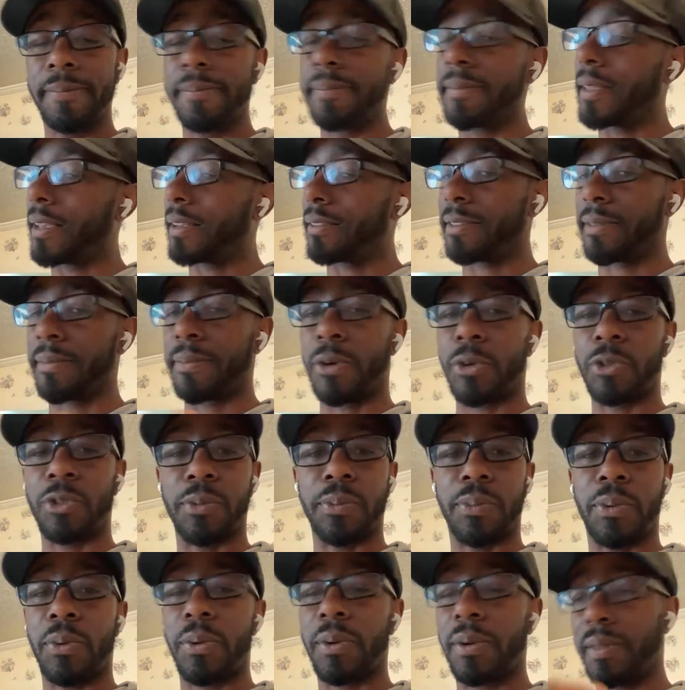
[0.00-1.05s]
That's the most
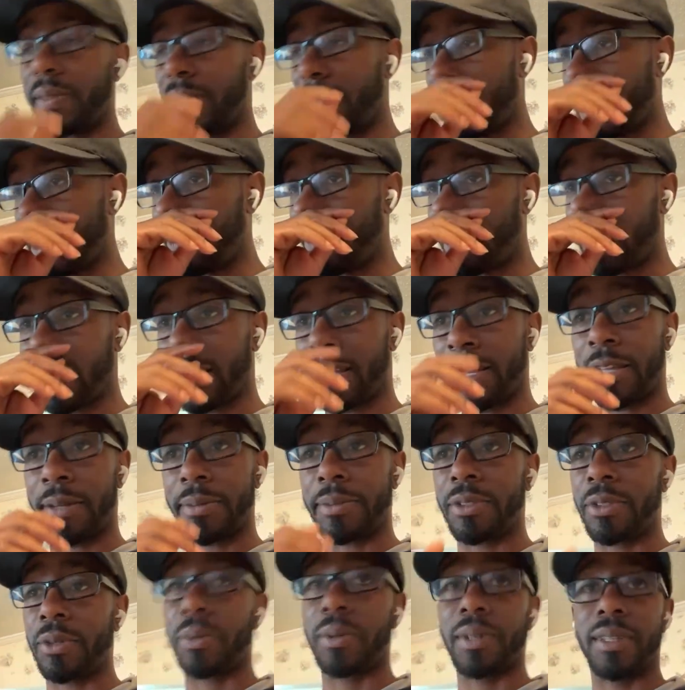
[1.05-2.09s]
important thing when it comes
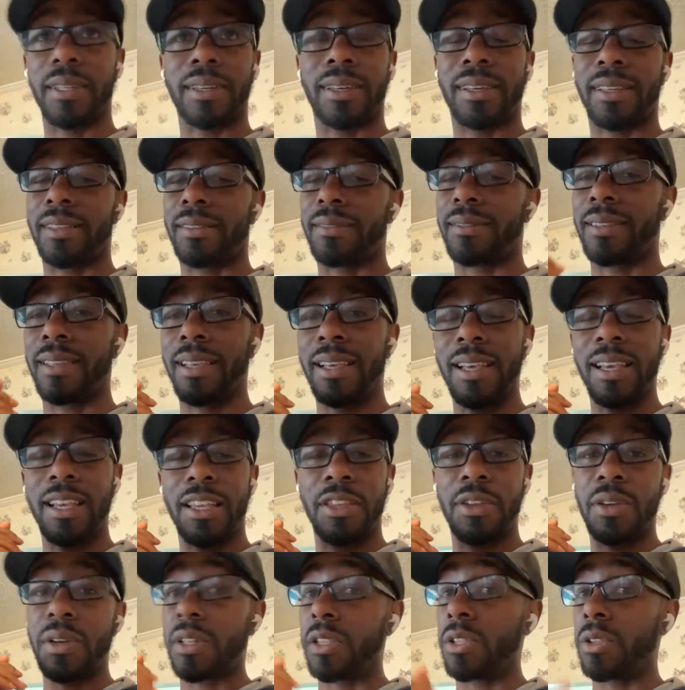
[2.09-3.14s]
to it, because
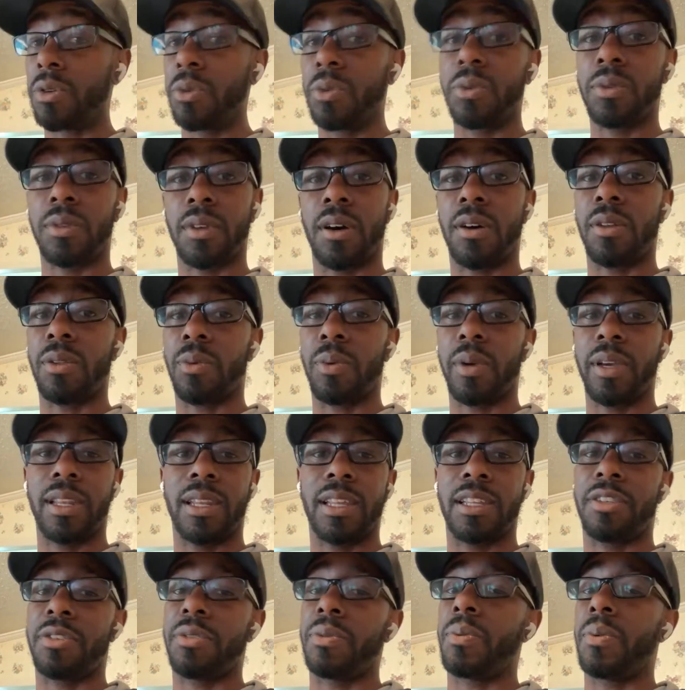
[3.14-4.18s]
you can lose all the weight
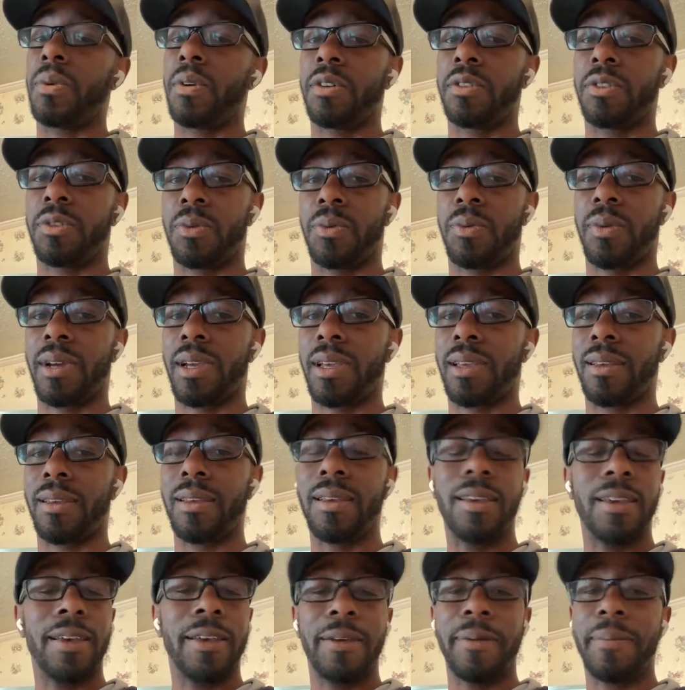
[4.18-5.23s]
that you want to, right?
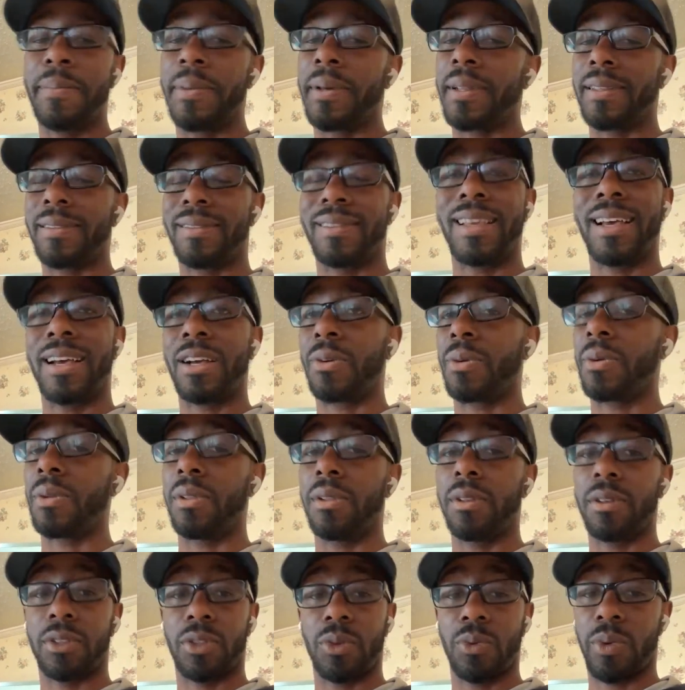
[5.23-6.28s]
But it's not going to
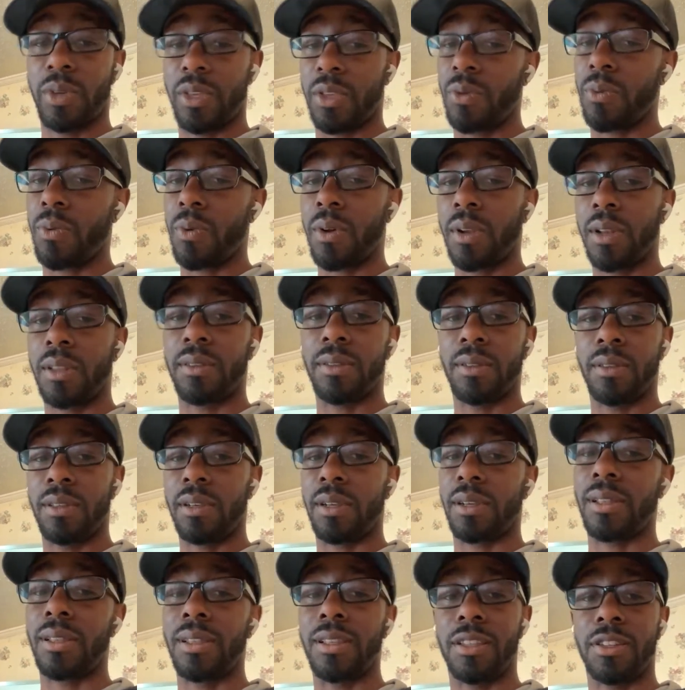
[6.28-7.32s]
look the way you want it to look
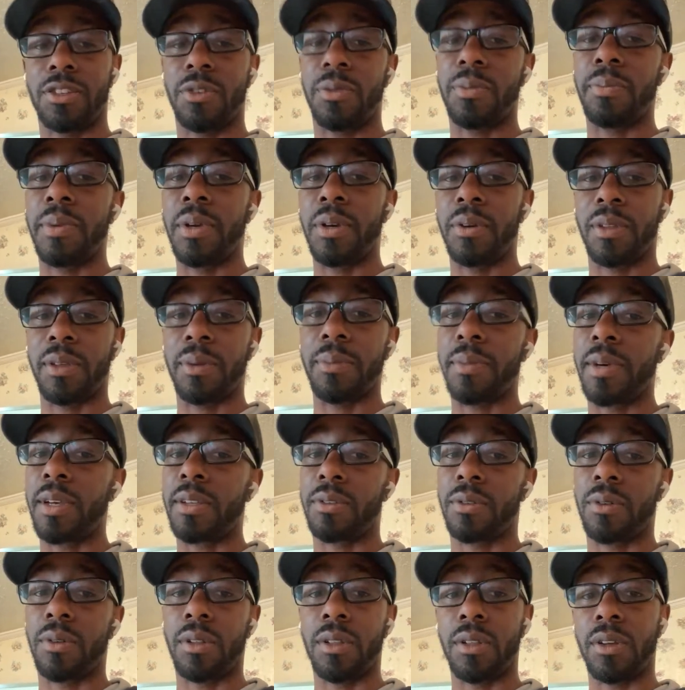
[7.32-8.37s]
unless you're building
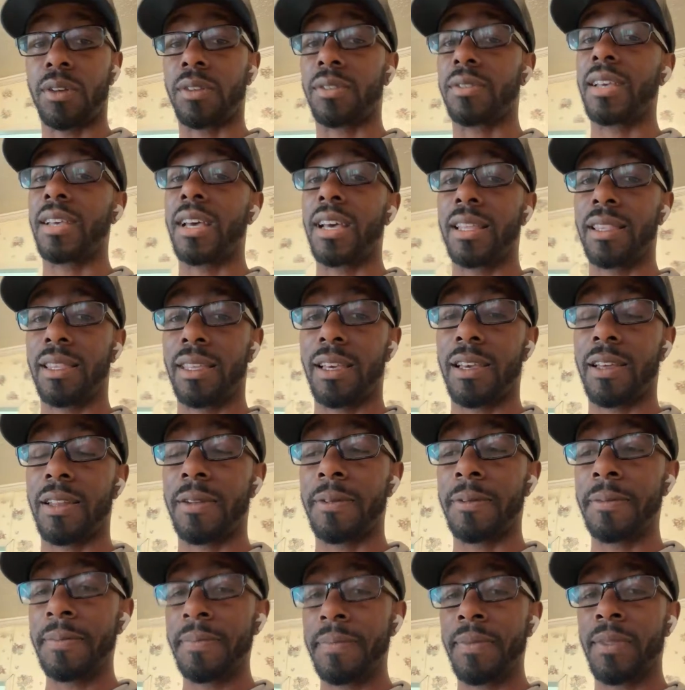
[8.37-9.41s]
muscle alongside that,
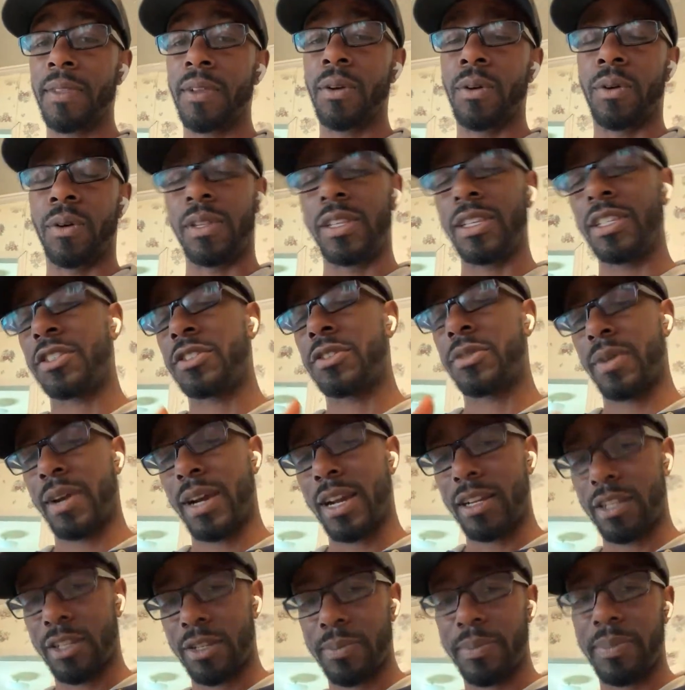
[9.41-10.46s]
or at least
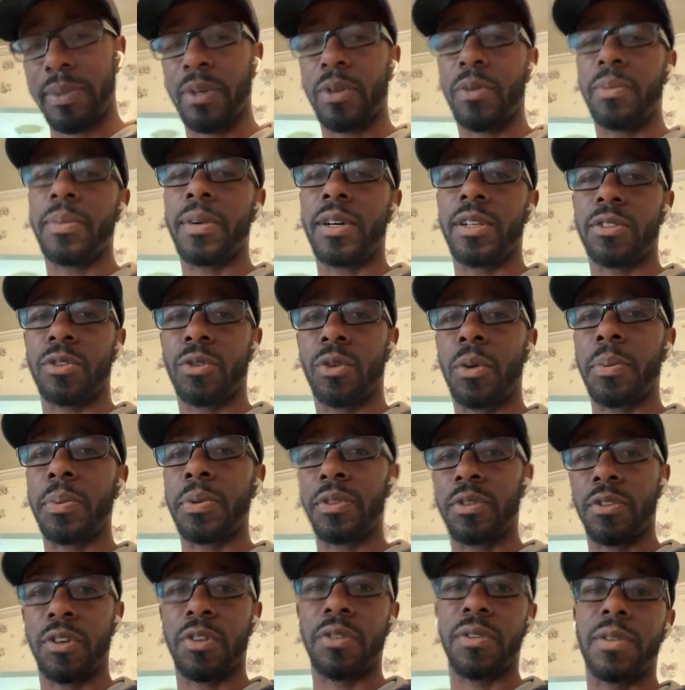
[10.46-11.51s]
trying to build muscle or
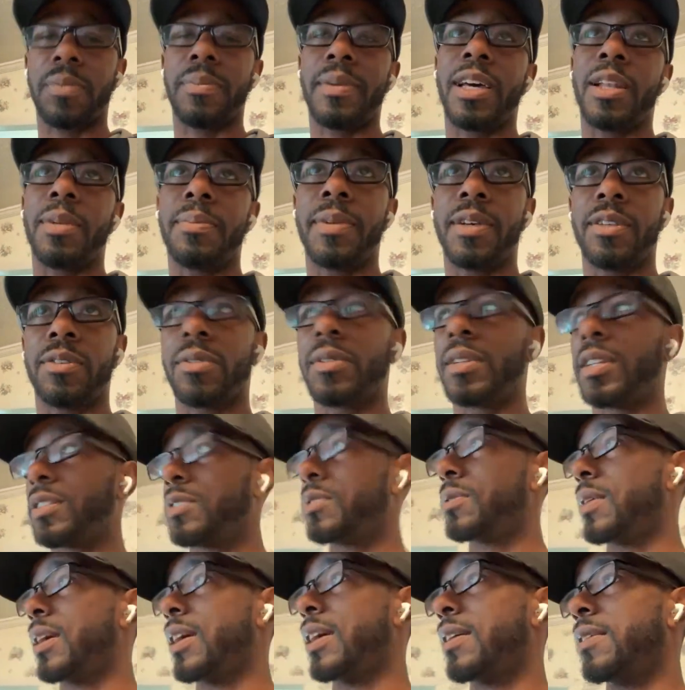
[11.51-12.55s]
preserve the amount of muscle that you
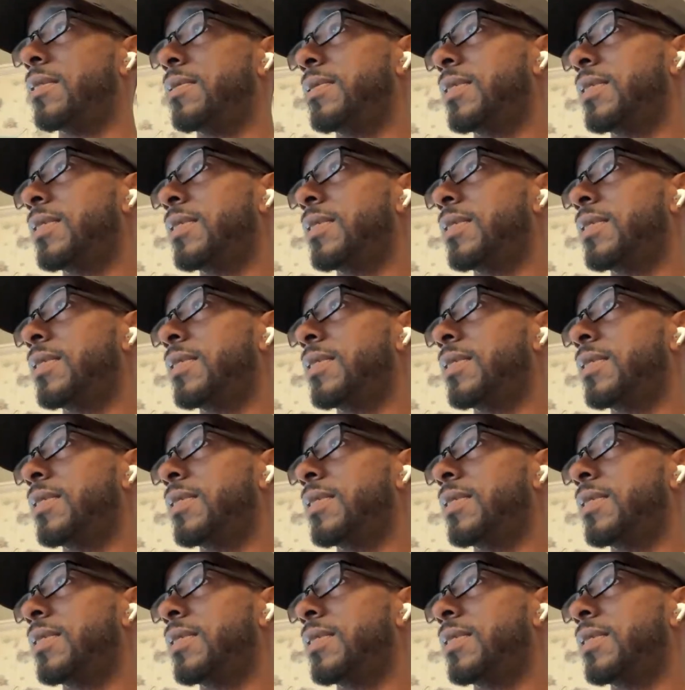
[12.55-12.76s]
have.